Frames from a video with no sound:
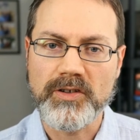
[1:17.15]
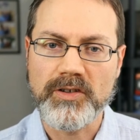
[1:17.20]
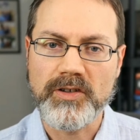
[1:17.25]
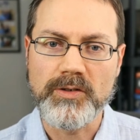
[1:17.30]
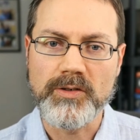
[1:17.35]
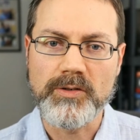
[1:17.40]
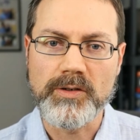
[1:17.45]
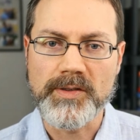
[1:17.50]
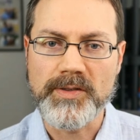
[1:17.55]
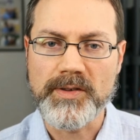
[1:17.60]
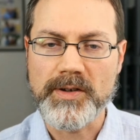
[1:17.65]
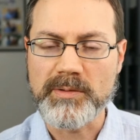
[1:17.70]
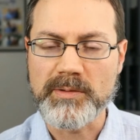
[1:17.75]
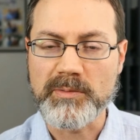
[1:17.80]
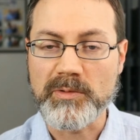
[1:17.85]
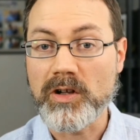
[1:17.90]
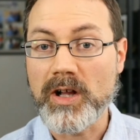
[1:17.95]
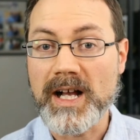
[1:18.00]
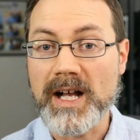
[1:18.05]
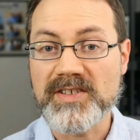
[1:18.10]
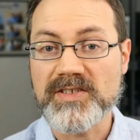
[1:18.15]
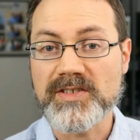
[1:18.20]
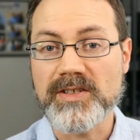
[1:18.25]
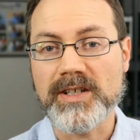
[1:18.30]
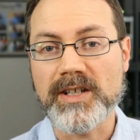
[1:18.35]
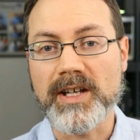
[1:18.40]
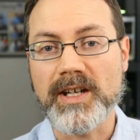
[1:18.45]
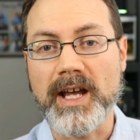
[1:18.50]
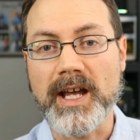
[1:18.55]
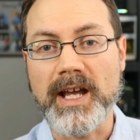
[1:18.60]
to Ethereum
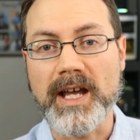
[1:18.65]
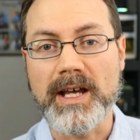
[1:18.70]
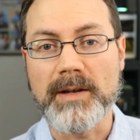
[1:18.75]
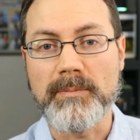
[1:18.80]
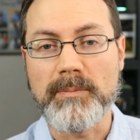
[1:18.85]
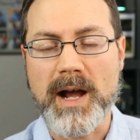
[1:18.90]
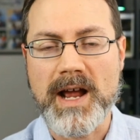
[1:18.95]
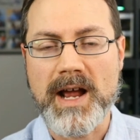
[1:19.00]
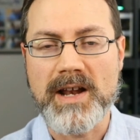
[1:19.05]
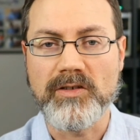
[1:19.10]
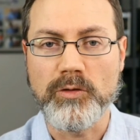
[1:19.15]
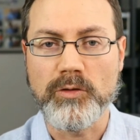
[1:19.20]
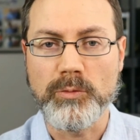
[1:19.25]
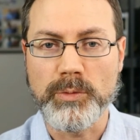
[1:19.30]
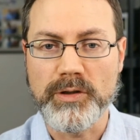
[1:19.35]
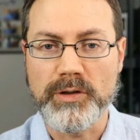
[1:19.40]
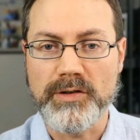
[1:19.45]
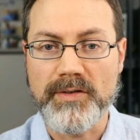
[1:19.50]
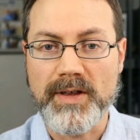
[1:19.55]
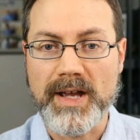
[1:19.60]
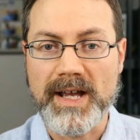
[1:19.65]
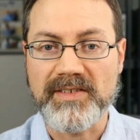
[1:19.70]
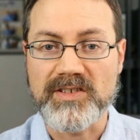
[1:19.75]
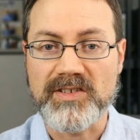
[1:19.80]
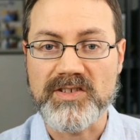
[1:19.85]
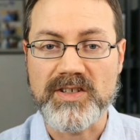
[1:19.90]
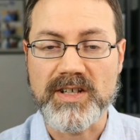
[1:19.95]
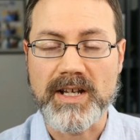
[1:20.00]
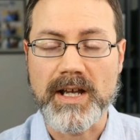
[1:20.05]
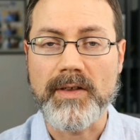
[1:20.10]
Classic and mine a little bit of that
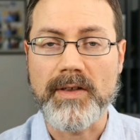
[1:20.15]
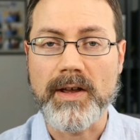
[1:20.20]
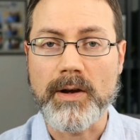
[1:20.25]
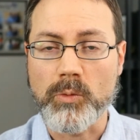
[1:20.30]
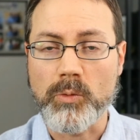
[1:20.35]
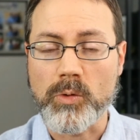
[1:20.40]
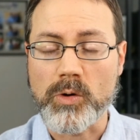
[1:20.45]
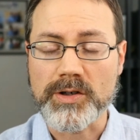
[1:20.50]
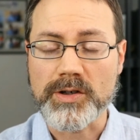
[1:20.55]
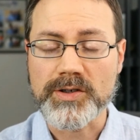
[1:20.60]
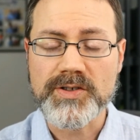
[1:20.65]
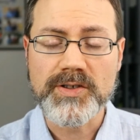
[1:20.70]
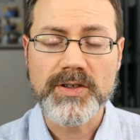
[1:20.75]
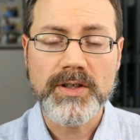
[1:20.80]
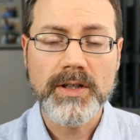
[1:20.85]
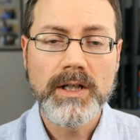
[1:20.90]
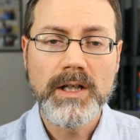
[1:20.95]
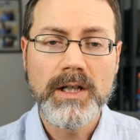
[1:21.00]
to see how that works.